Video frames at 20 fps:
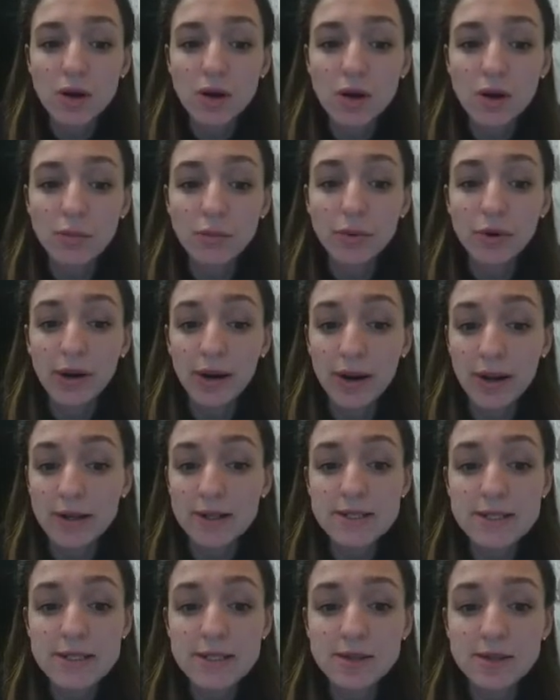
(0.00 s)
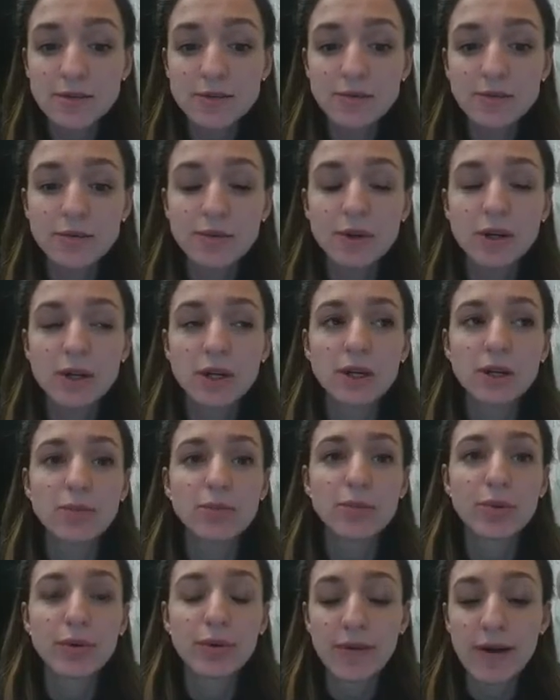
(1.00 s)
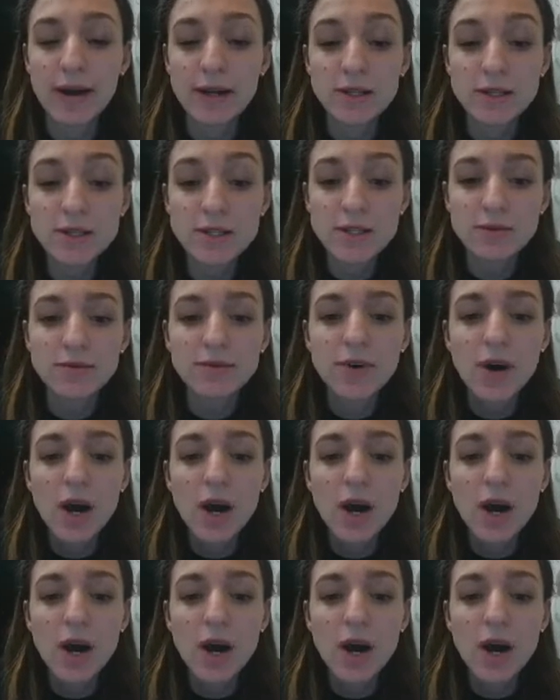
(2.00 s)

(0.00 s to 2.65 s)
comprehensive uh, preventive